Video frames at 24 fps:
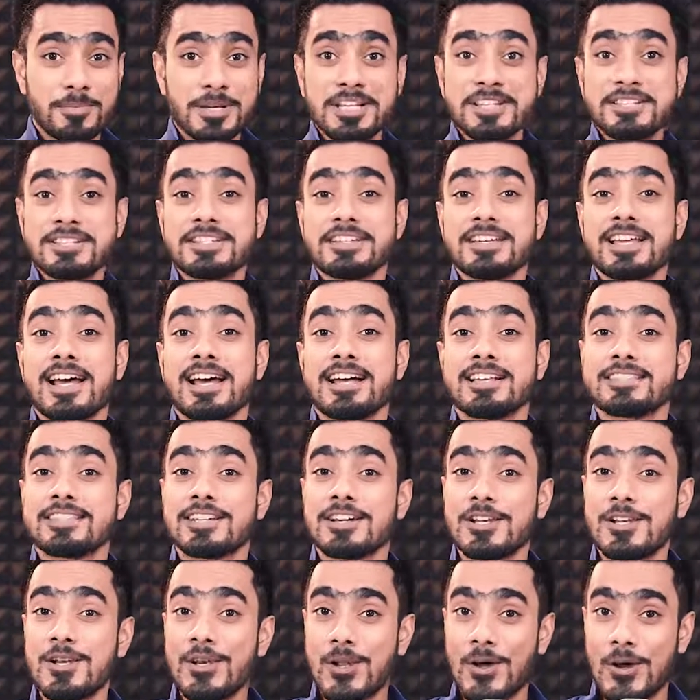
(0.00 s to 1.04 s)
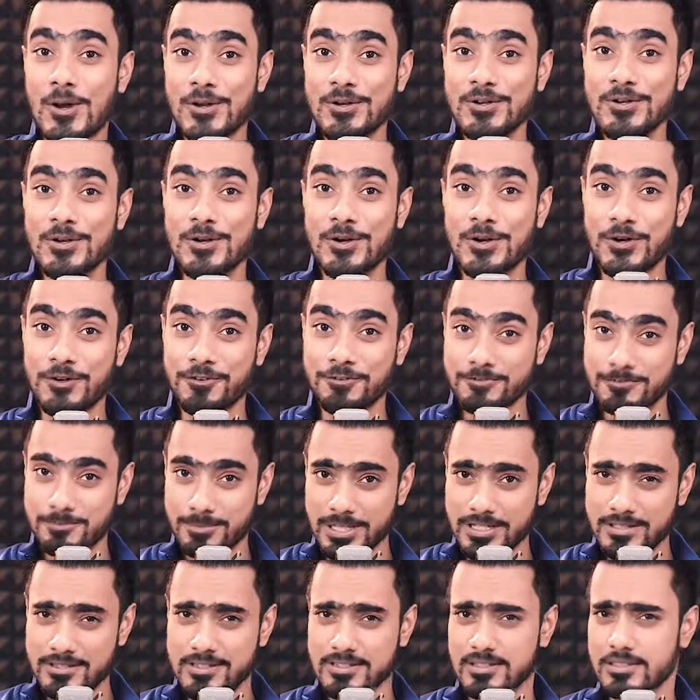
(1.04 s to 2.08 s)
Because it has a lot of
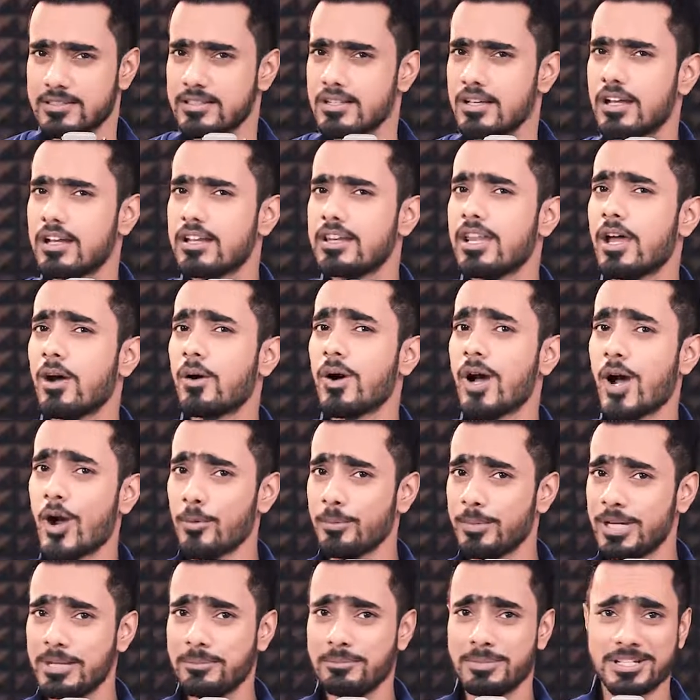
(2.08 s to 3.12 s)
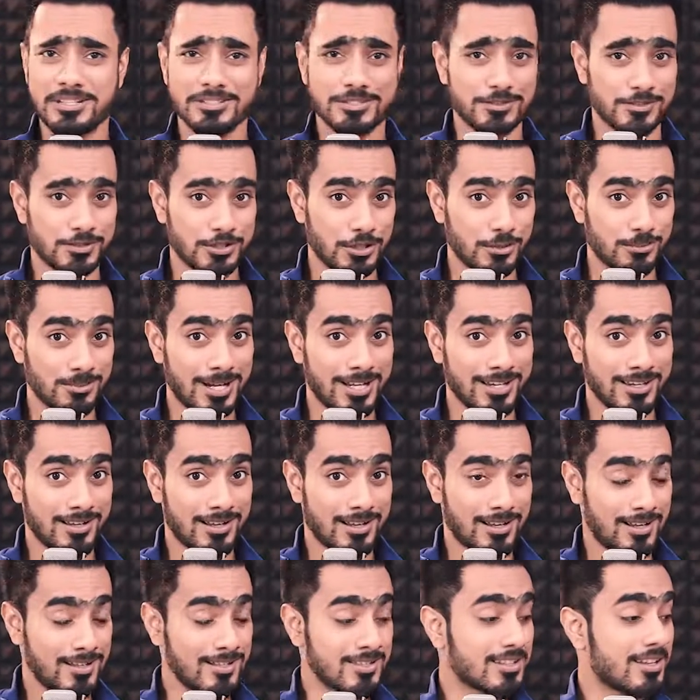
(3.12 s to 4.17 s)
pixels. Now, how many pixels, you might
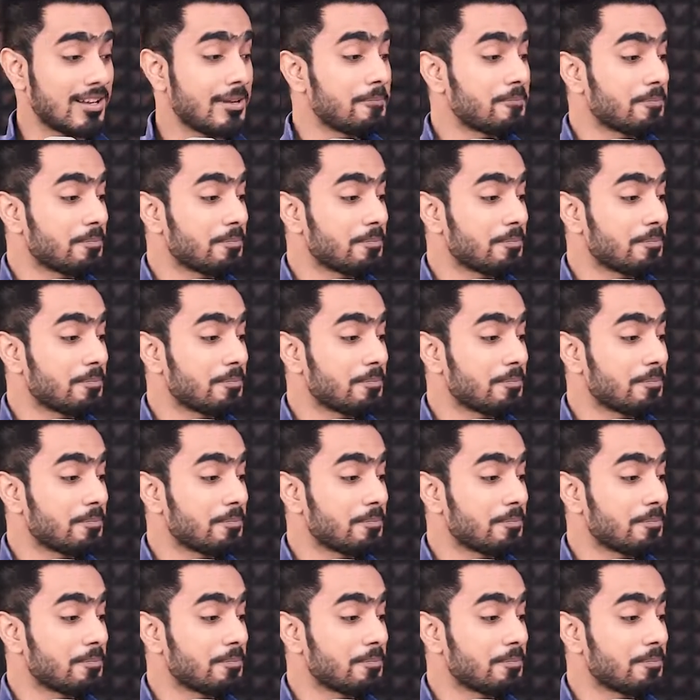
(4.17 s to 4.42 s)
ask?